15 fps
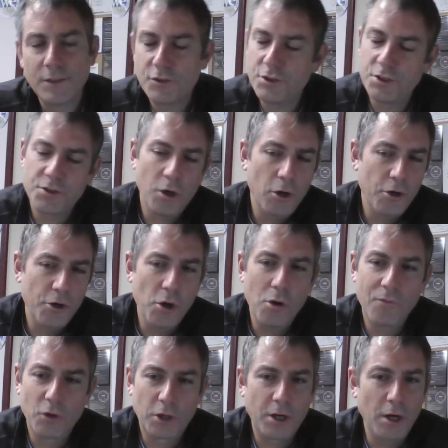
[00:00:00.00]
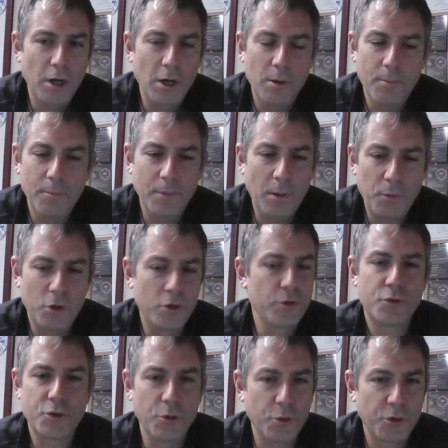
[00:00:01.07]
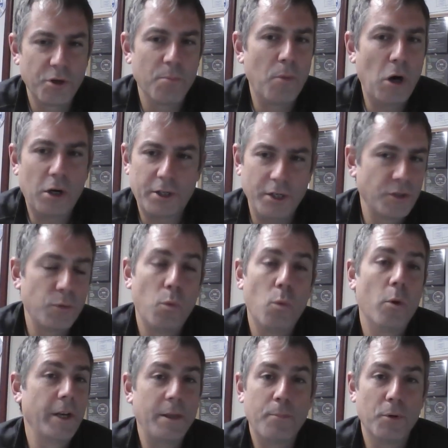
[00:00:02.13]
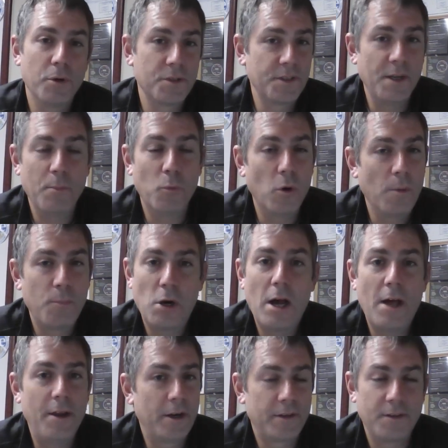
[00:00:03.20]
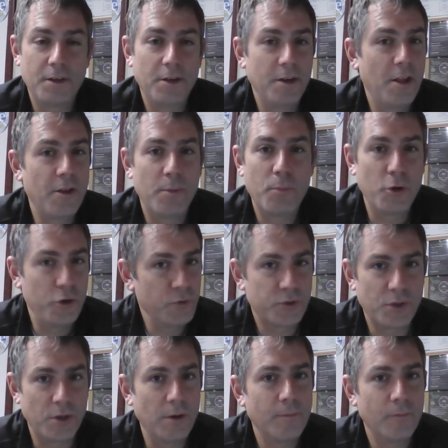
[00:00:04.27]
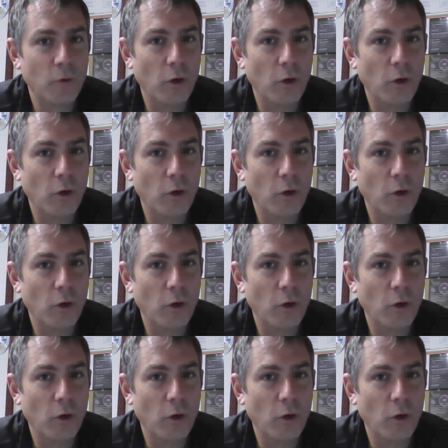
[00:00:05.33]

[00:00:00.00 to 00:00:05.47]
It's just hard to overcome a producer who can market 20% more product than another producer,